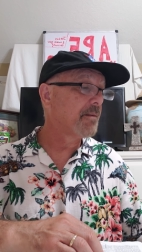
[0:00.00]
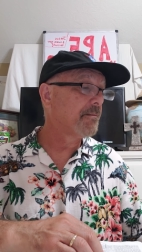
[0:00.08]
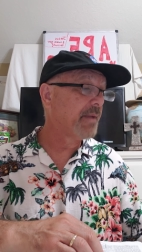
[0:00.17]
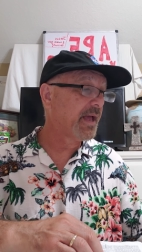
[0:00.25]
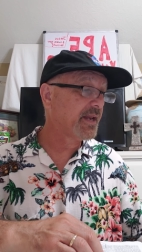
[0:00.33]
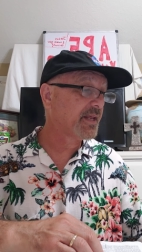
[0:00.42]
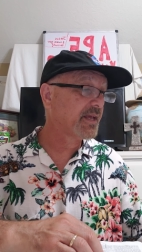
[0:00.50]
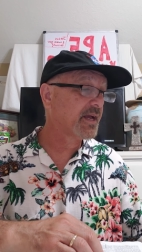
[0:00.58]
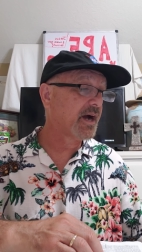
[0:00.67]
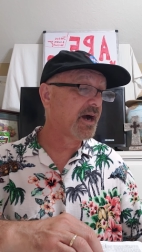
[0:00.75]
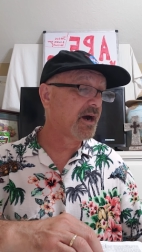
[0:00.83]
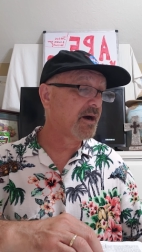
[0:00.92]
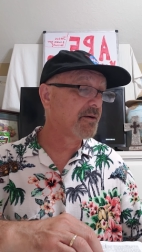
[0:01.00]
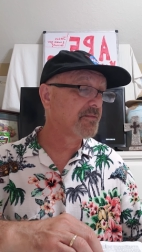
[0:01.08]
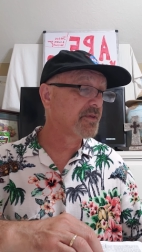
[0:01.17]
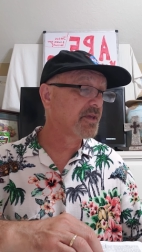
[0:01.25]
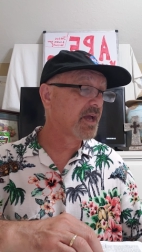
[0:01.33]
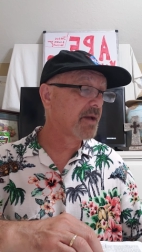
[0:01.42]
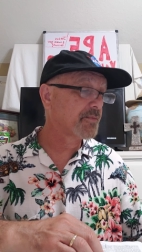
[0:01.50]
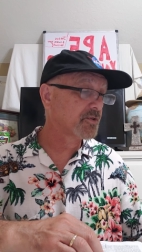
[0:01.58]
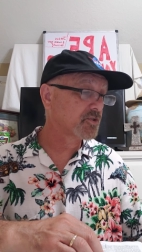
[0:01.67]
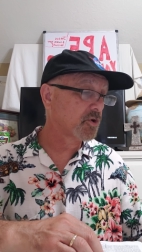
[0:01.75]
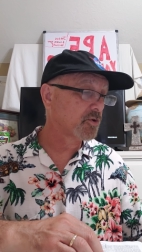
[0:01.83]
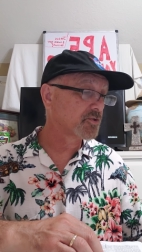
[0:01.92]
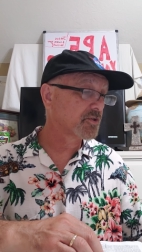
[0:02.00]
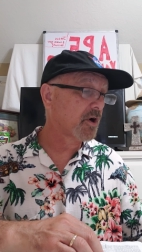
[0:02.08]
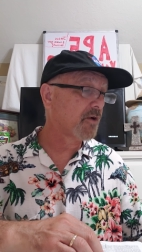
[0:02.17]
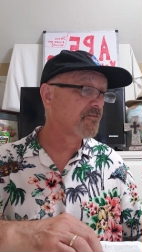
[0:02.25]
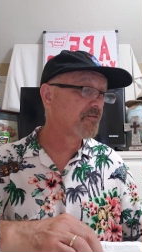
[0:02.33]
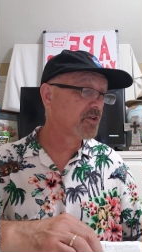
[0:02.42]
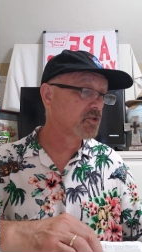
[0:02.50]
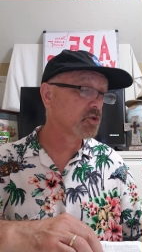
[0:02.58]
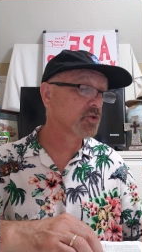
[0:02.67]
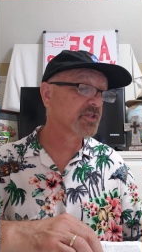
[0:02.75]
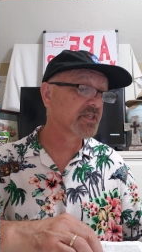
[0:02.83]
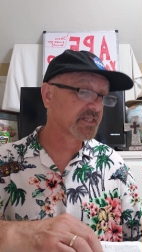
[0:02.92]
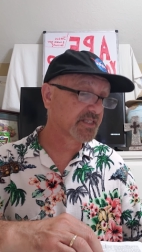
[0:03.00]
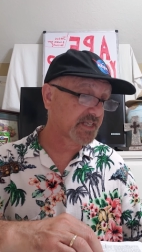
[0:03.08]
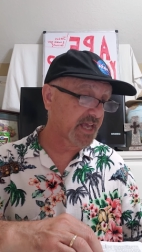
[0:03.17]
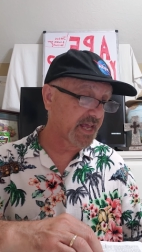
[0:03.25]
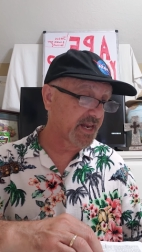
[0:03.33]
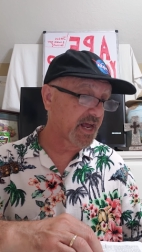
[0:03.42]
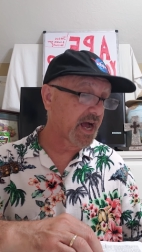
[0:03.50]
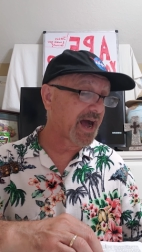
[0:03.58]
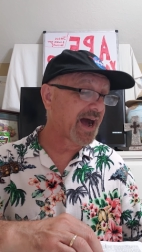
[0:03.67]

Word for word: many of the episodes, officials said.